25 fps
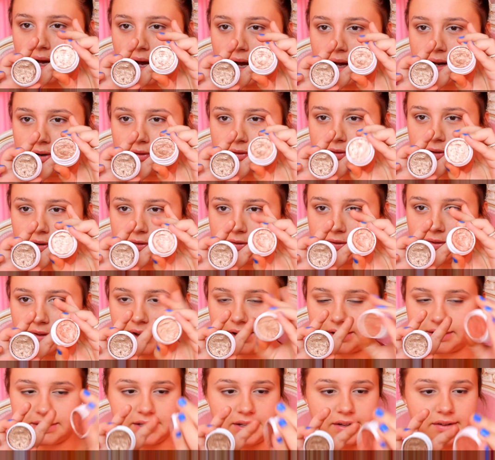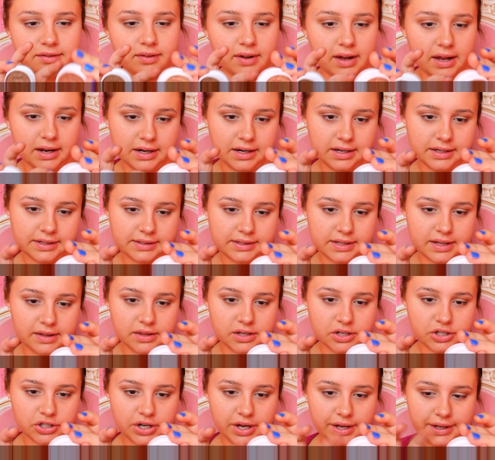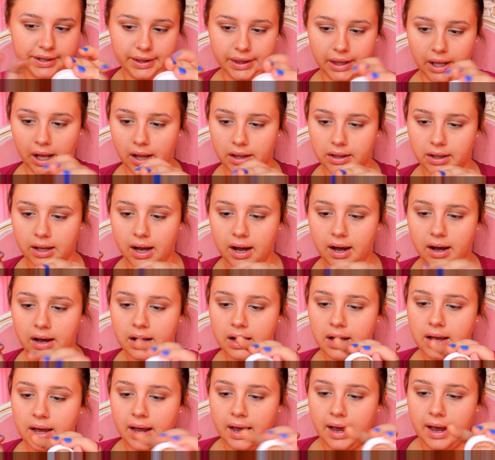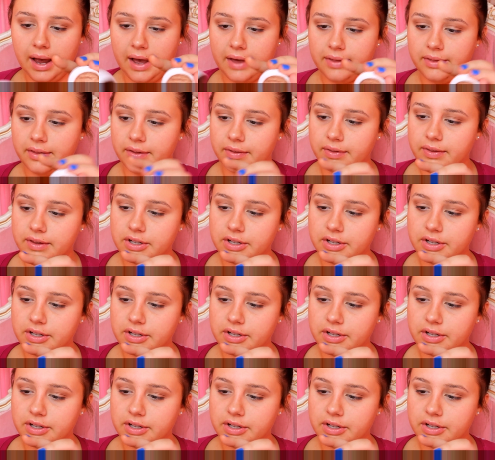kind of reflective, and it's in the shade Lala. And then